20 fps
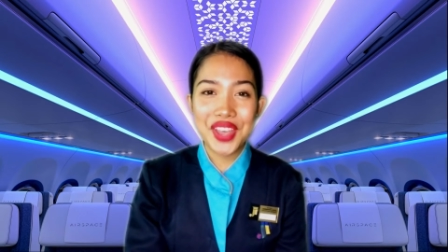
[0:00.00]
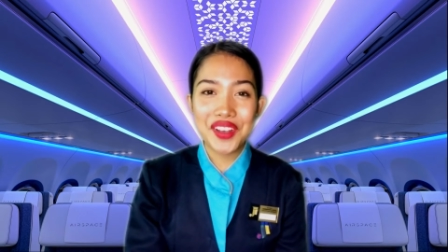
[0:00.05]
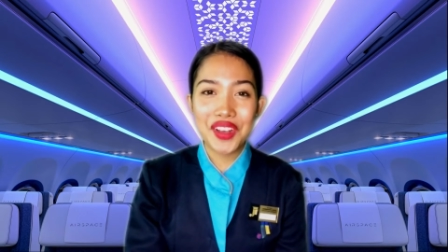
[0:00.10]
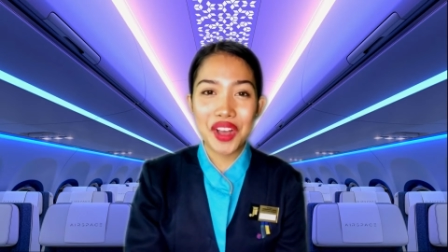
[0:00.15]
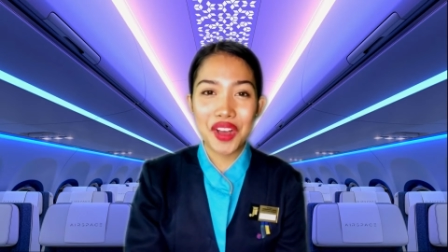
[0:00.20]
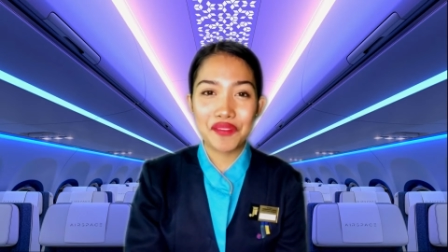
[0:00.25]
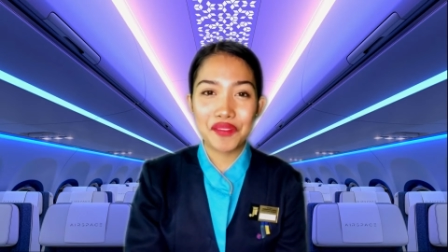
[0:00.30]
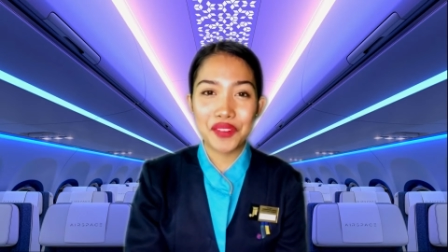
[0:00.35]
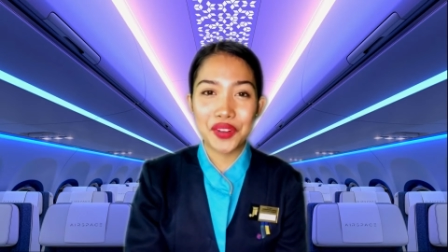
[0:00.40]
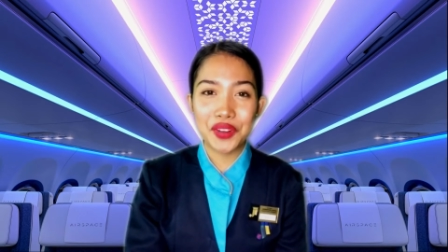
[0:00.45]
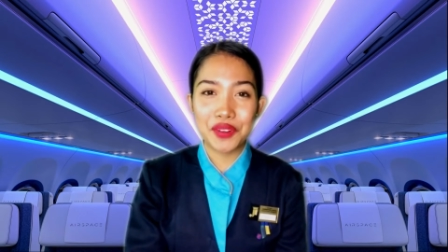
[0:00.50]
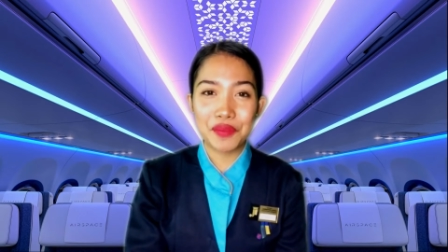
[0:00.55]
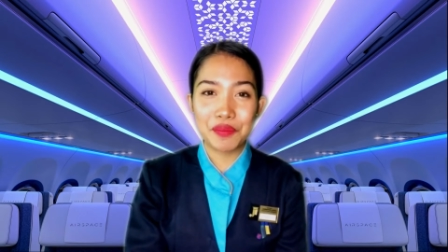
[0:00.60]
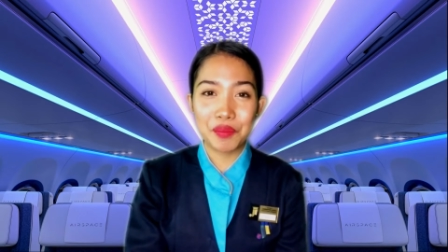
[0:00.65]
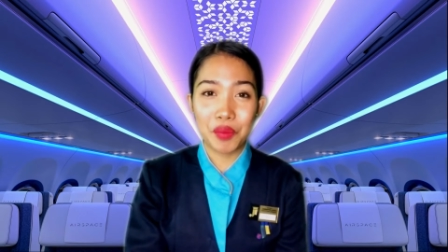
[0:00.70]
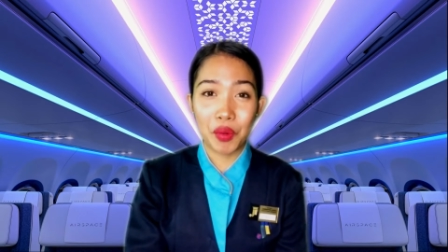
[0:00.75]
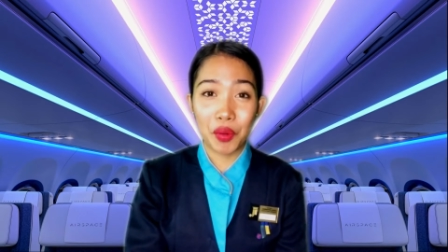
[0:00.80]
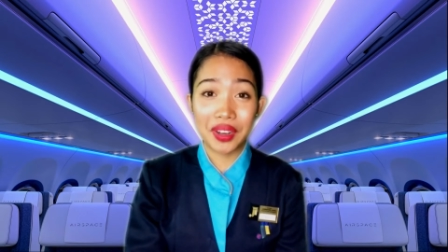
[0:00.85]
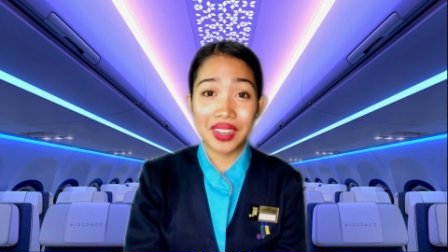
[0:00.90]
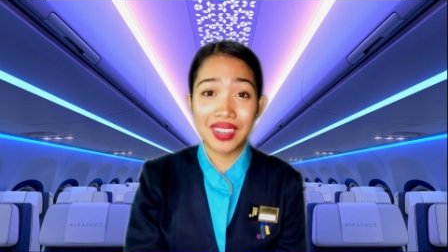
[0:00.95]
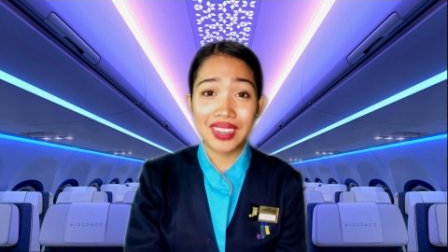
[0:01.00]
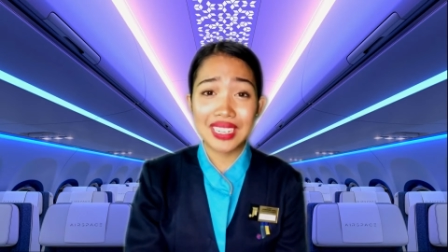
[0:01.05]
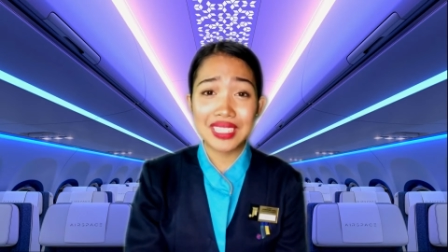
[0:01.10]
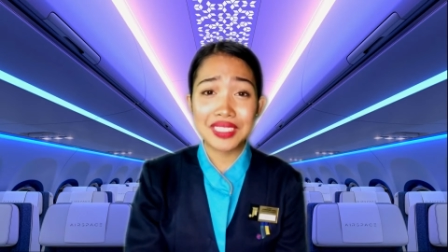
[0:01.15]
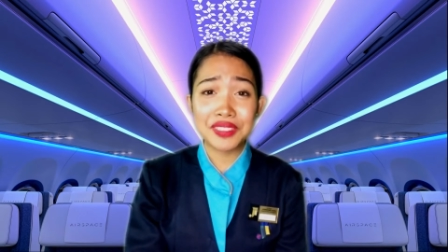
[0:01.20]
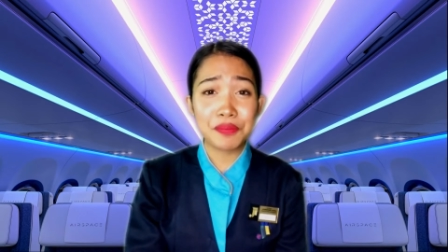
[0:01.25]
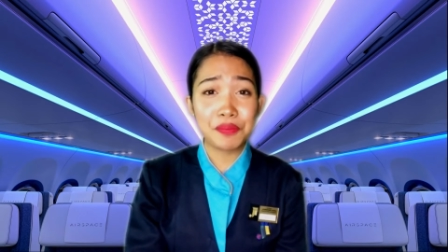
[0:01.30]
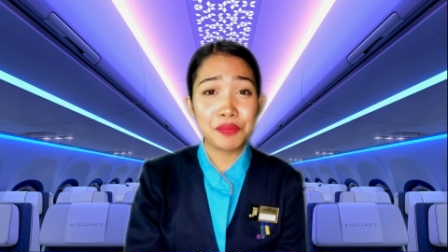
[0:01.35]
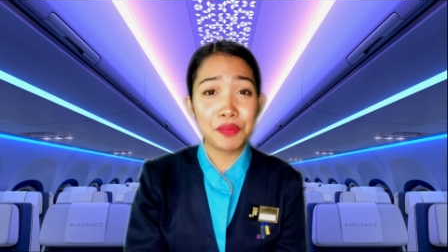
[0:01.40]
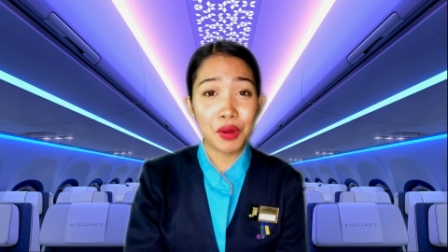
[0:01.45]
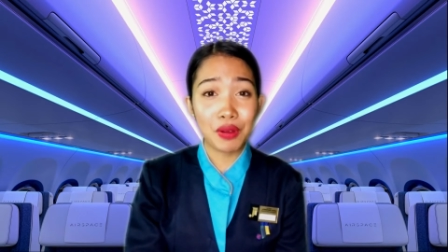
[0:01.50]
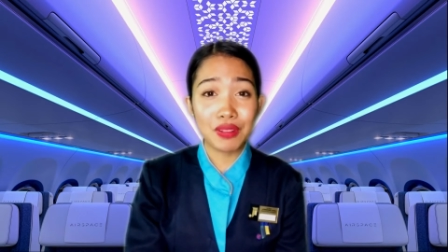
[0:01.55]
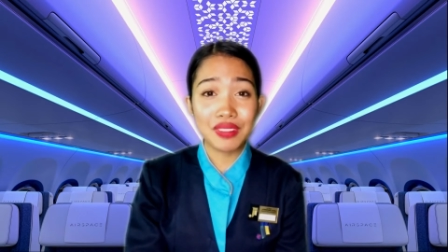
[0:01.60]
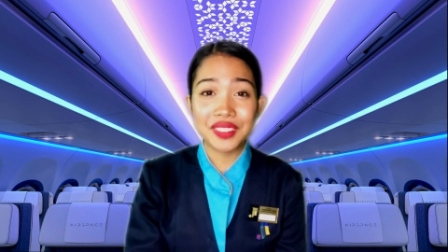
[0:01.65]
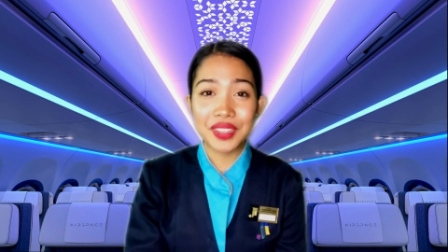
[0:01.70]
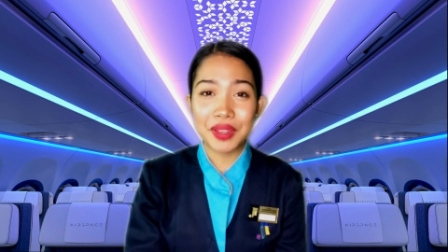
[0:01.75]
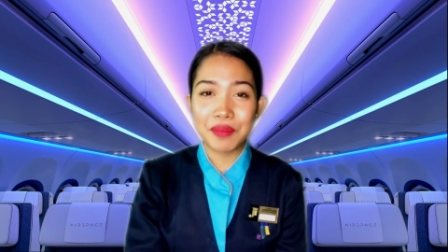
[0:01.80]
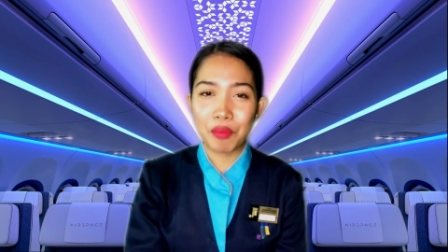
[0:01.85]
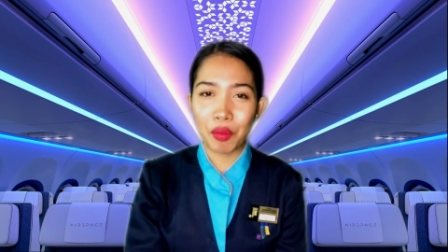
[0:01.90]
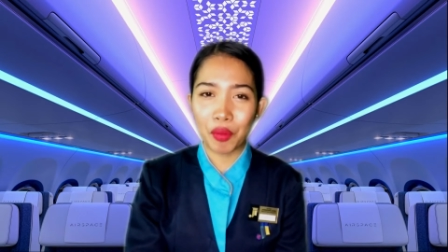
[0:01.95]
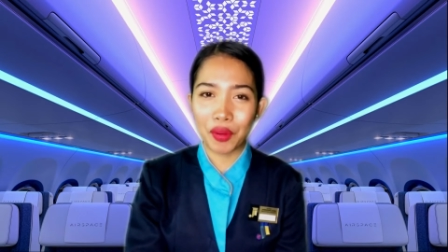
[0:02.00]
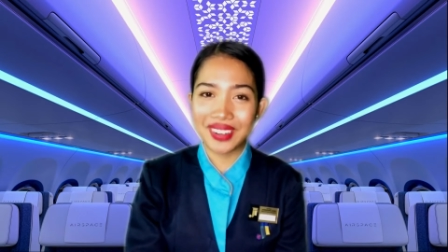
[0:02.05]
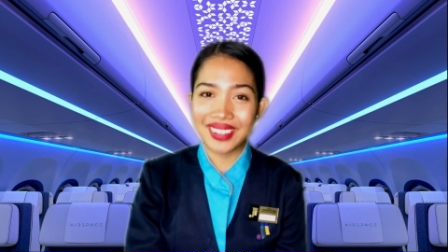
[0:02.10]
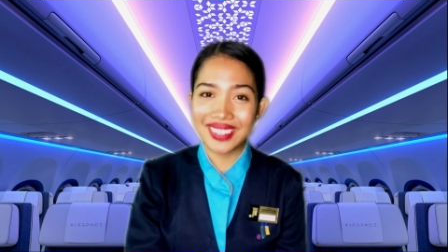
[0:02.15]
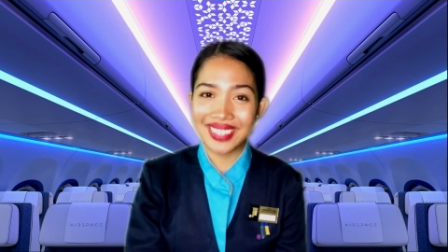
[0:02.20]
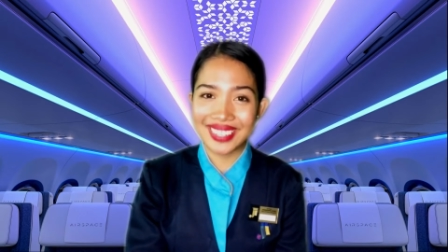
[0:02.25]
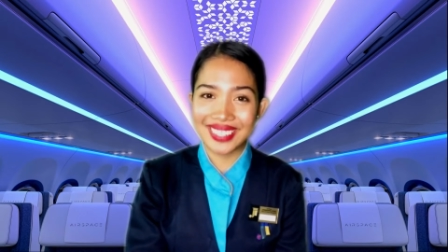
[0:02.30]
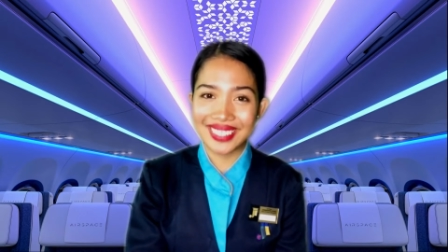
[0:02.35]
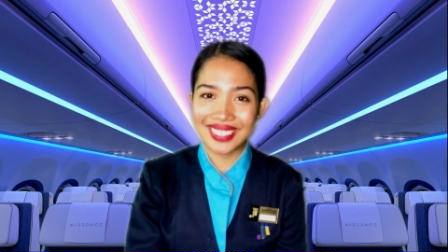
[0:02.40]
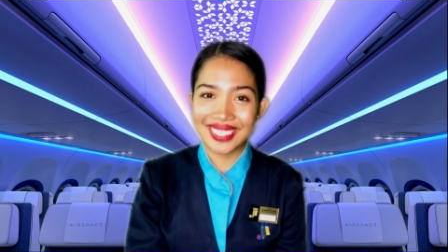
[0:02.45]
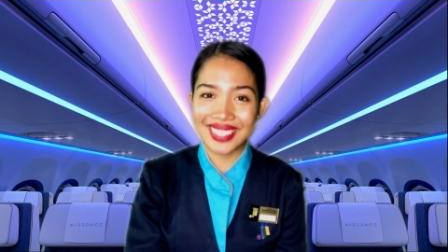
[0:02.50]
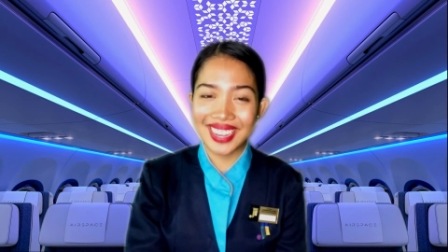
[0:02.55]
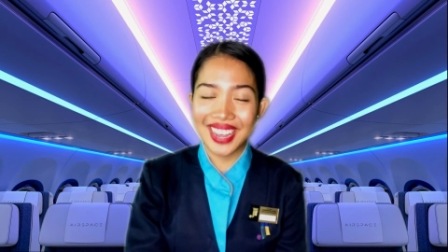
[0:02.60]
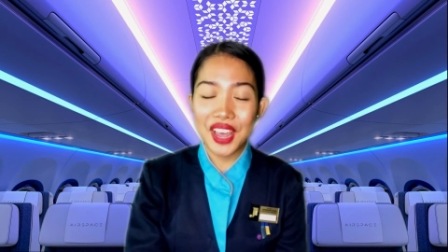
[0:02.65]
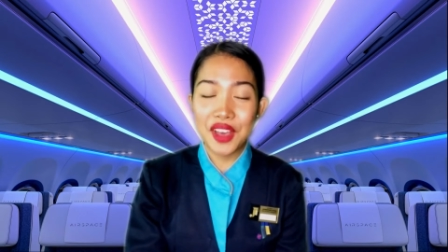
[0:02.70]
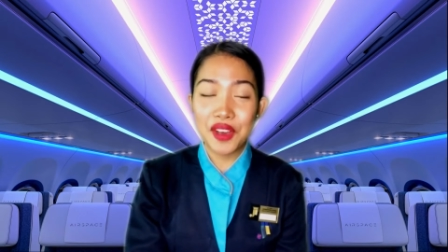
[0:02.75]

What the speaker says: and comfort on board is most important.